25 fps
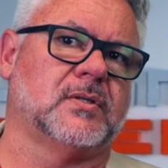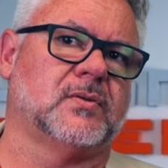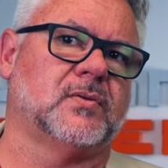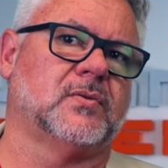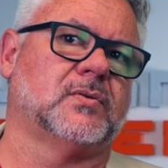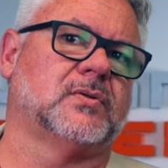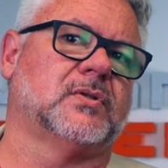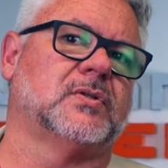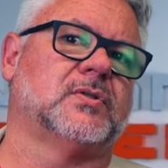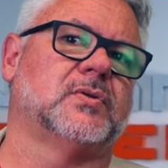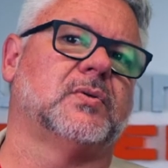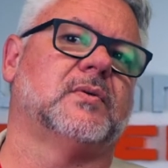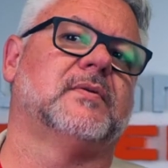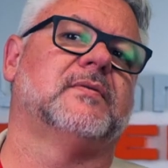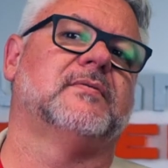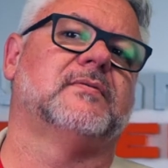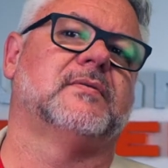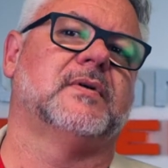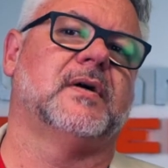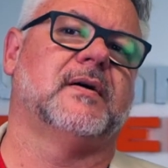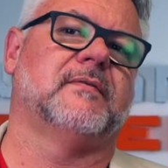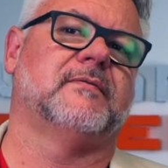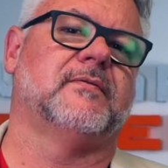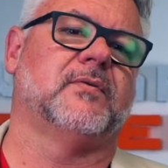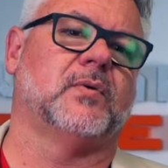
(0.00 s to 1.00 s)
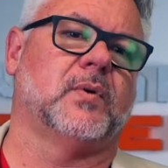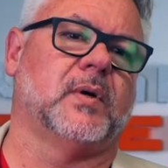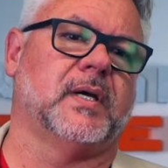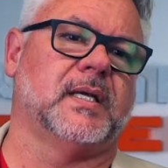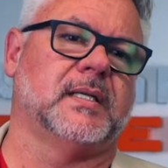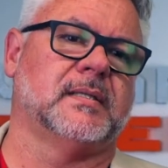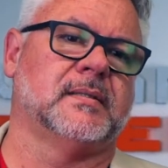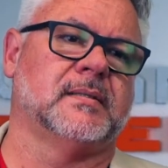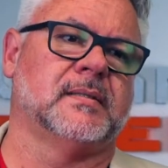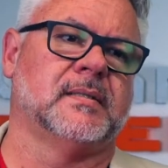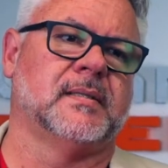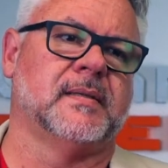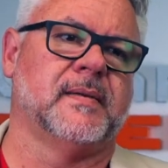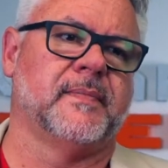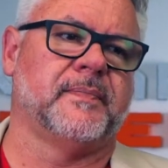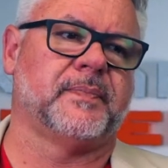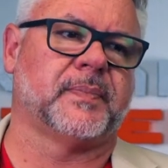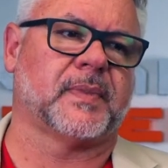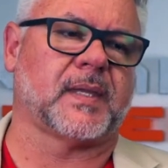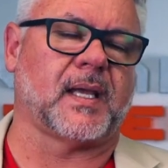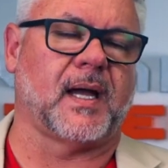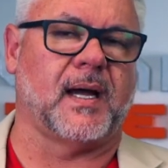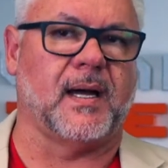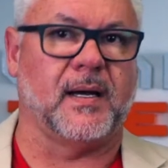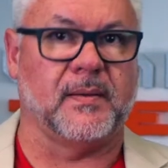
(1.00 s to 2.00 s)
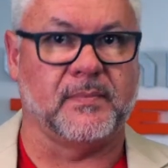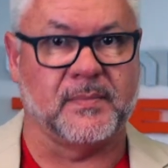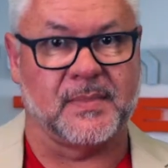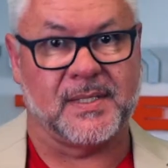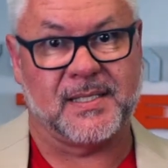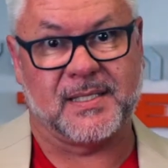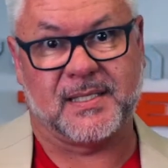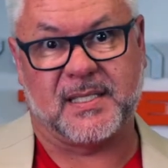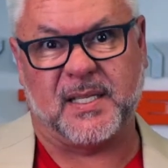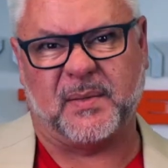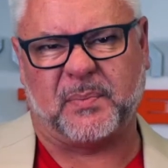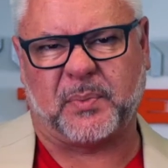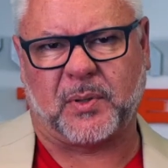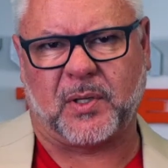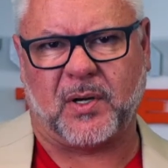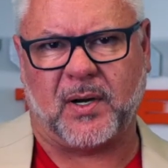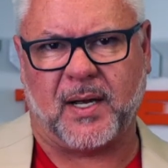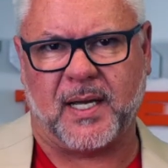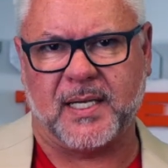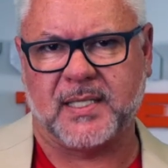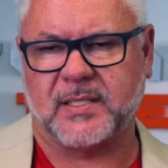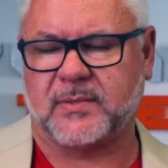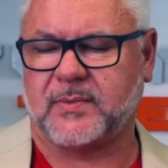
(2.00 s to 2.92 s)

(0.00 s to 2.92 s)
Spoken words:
order to avoid surprise